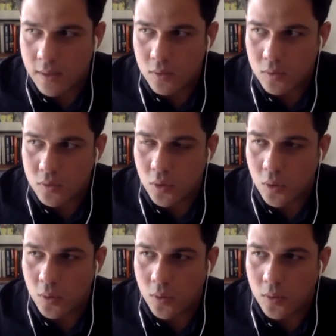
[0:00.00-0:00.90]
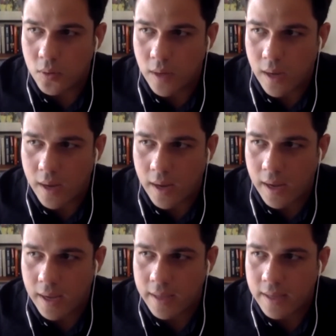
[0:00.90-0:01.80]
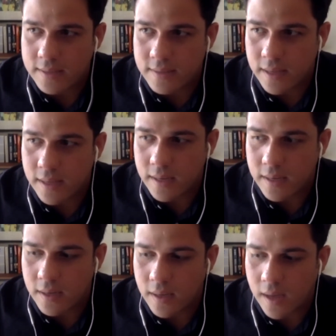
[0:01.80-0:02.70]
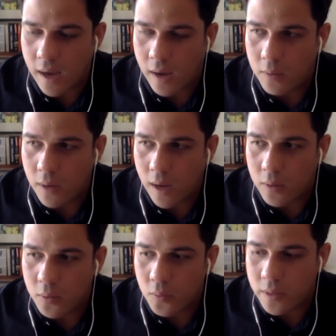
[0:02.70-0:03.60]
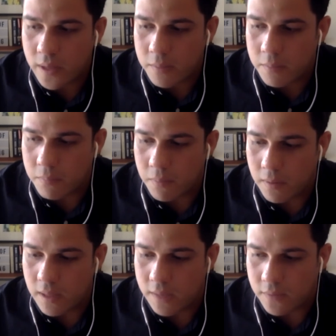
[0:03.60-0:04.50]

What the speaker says: So I guess then how do we believe?